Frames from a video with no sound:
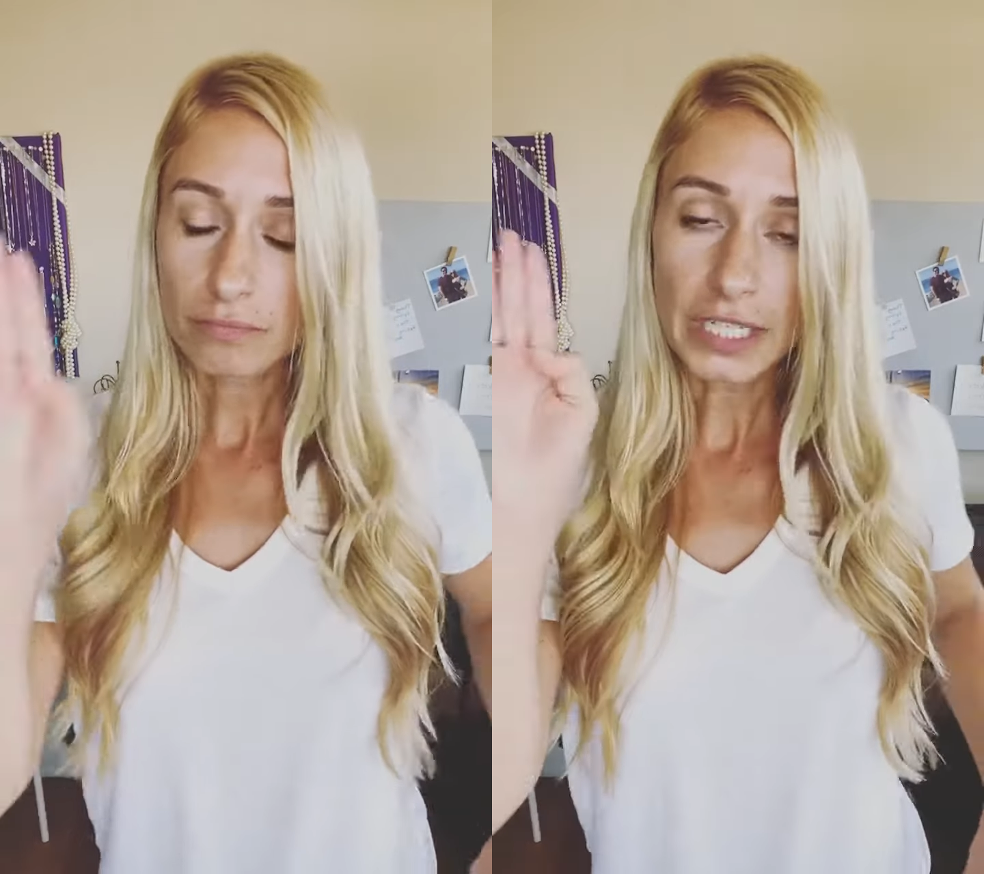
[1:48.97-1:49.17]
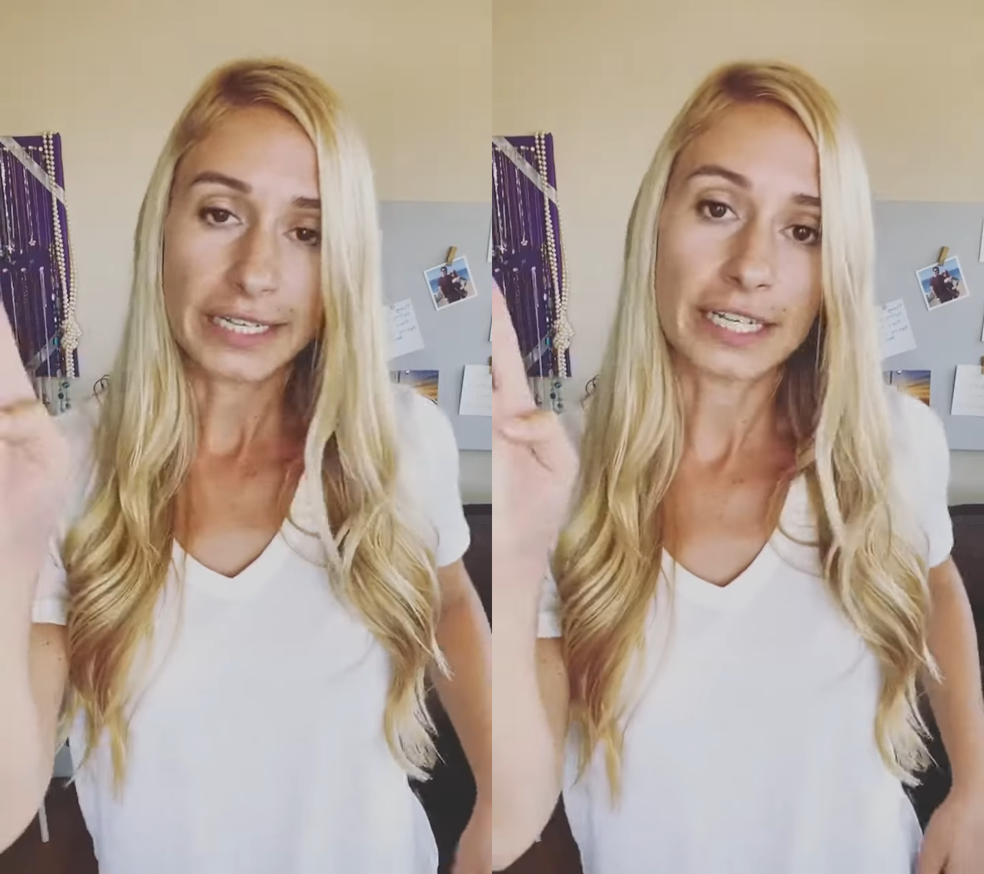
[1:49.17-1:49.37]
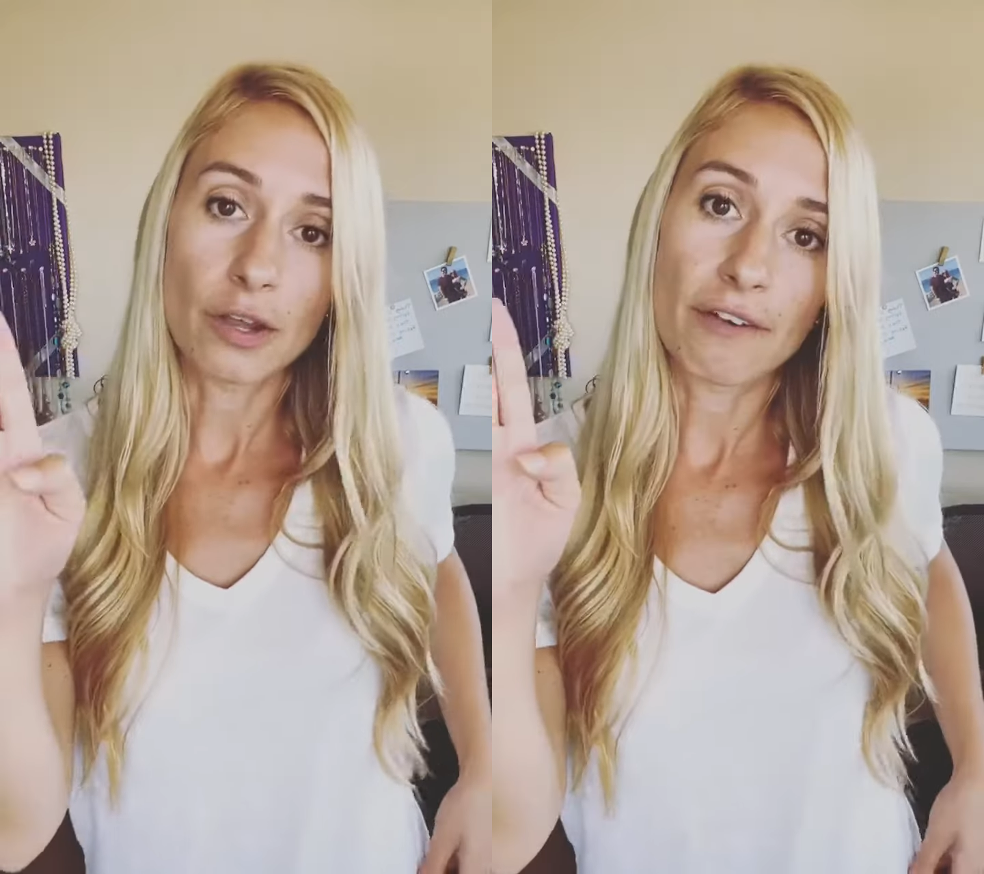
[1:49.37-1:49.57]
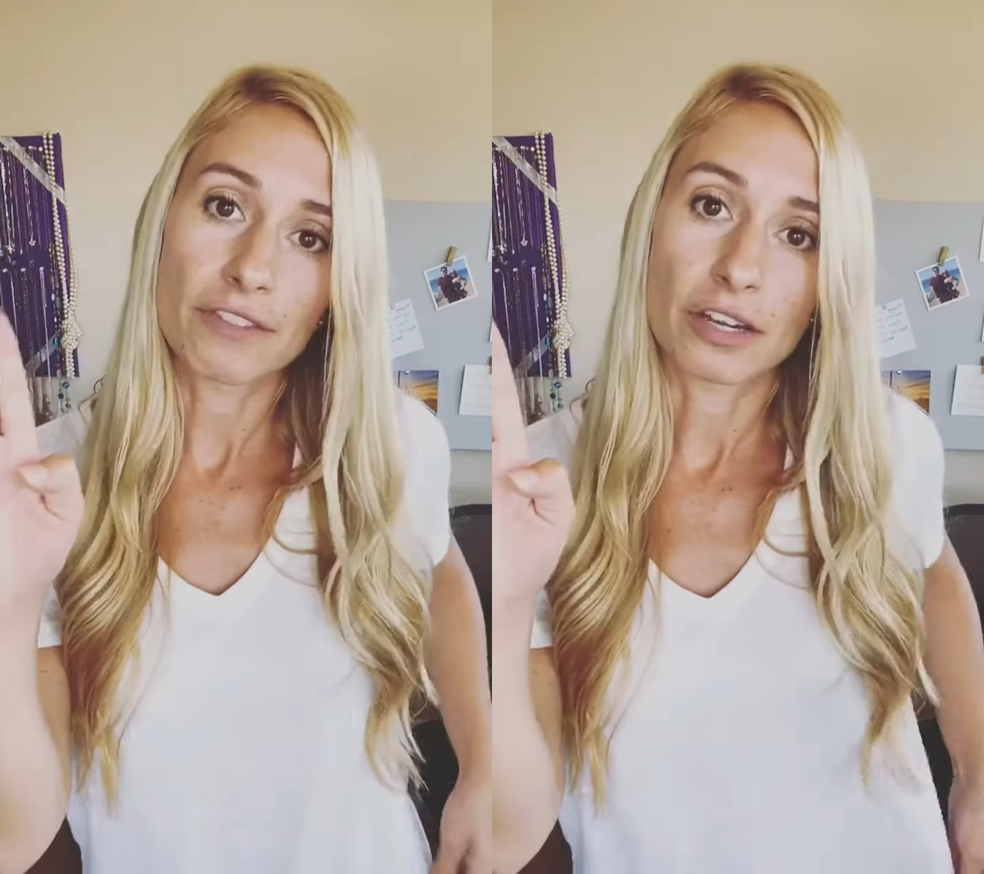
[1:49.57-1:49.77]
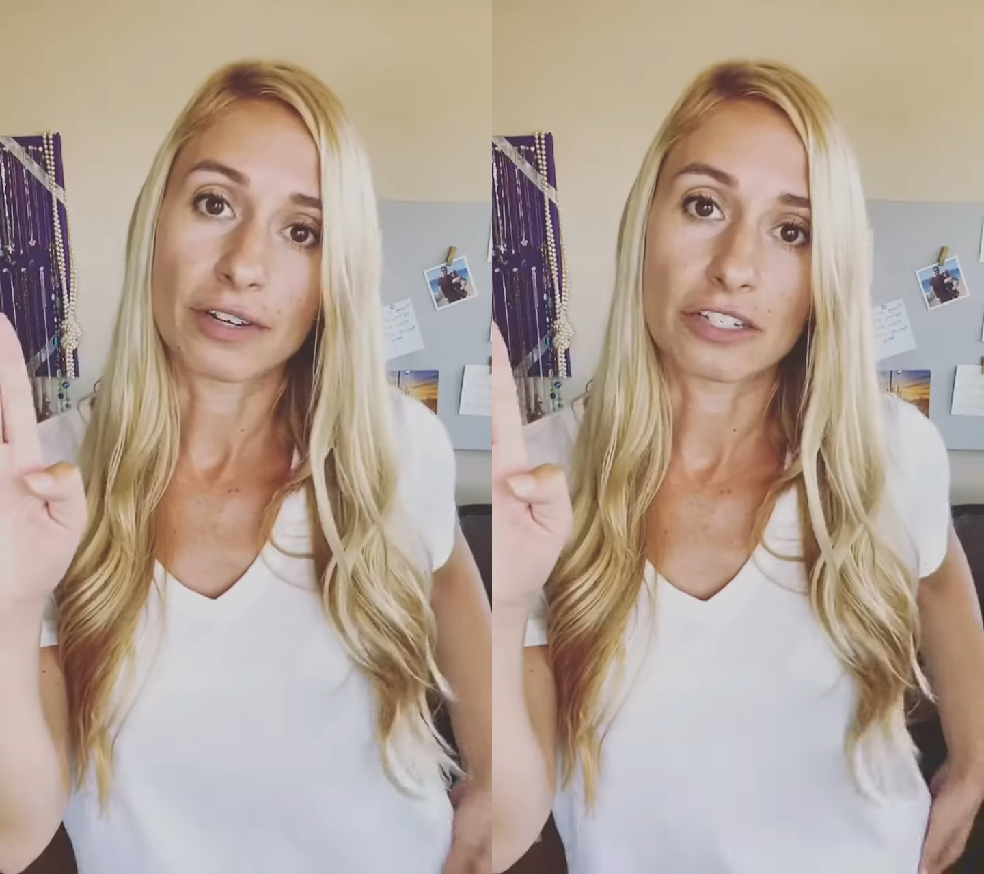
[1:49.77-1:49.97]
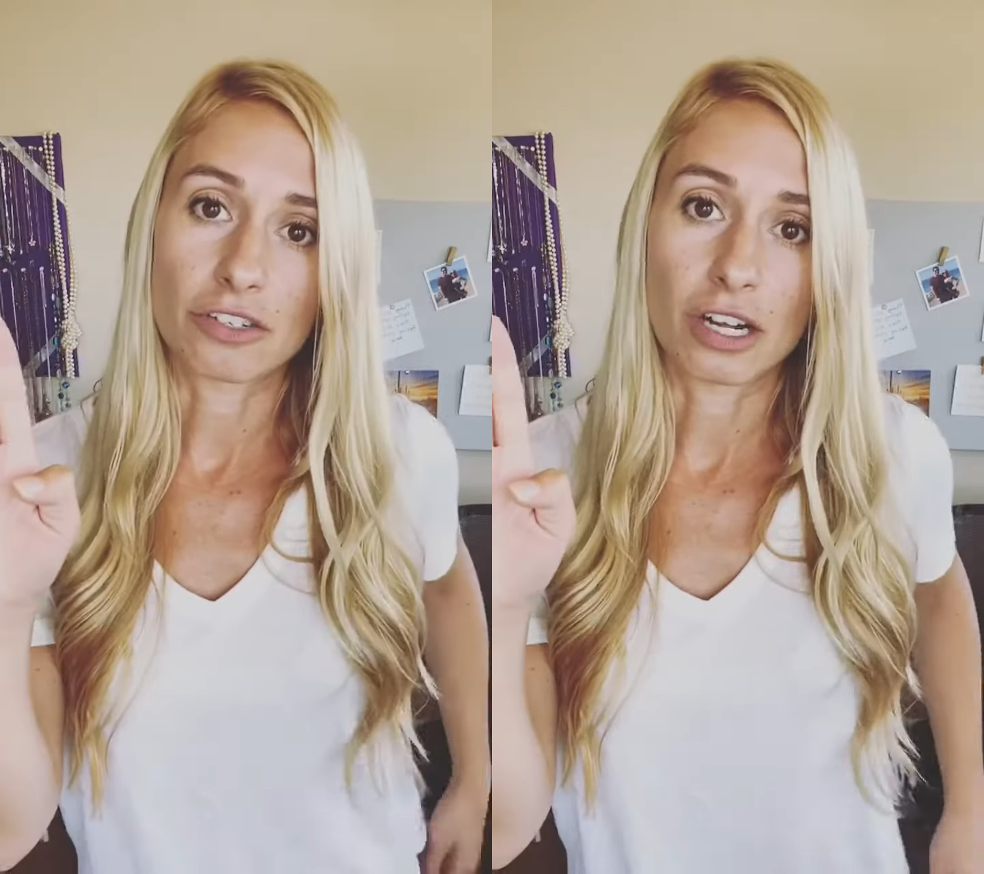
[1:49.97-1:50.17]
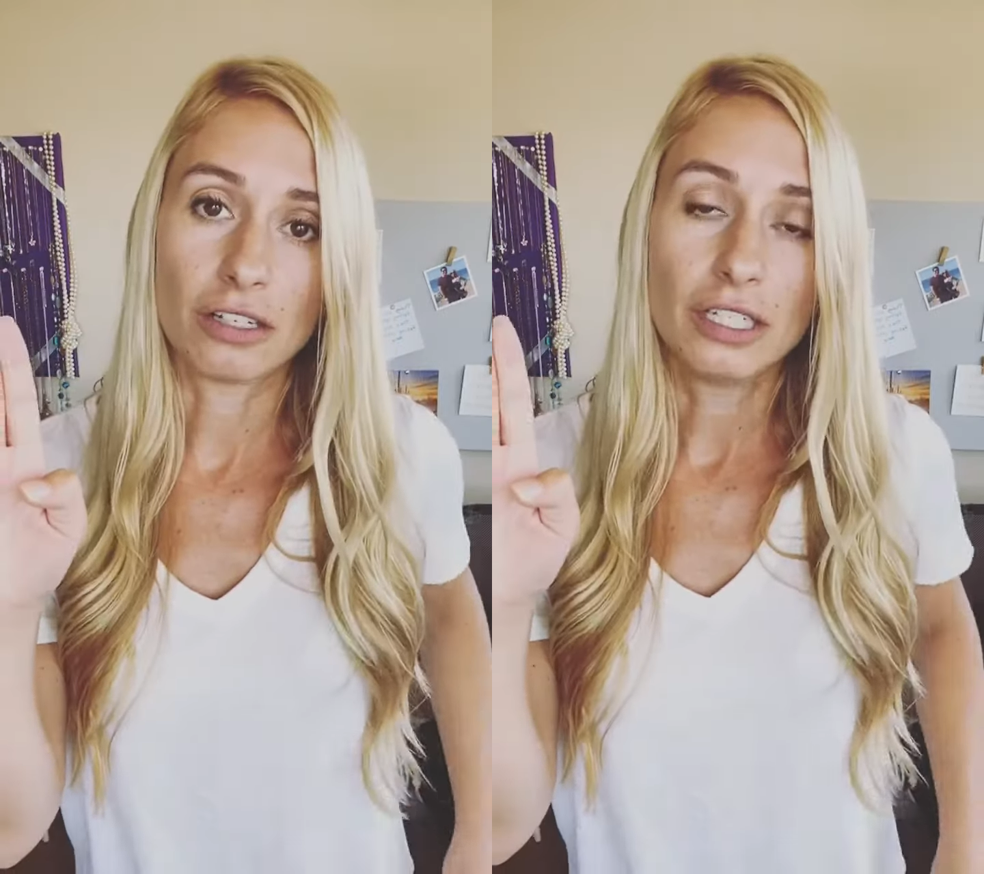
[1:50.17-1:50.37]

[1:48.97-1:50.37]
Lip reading: and then you have the original.